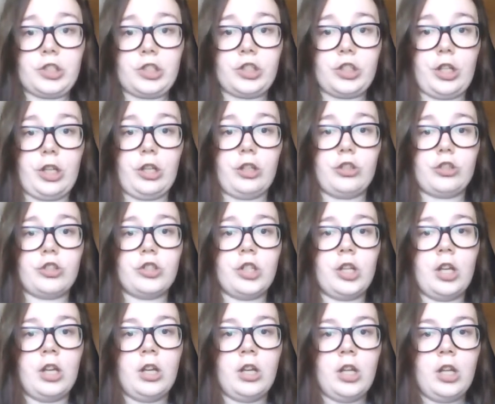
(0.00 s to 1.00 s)
change.
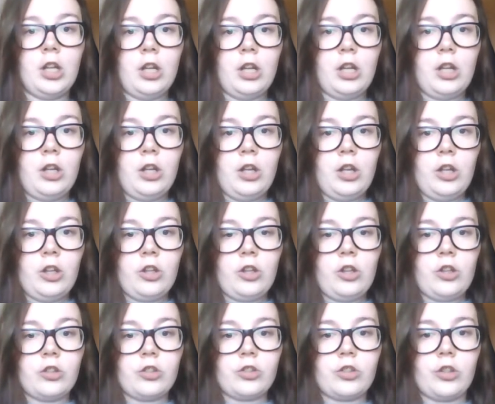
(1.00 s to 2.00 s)

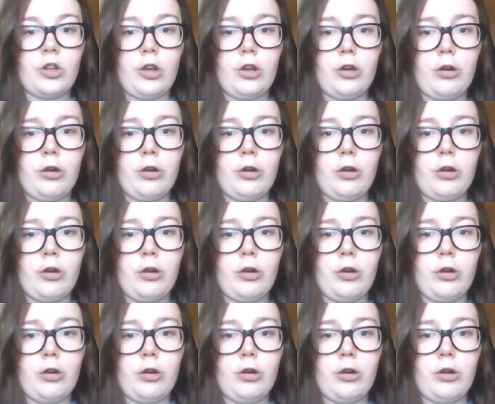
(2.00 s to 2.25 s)
So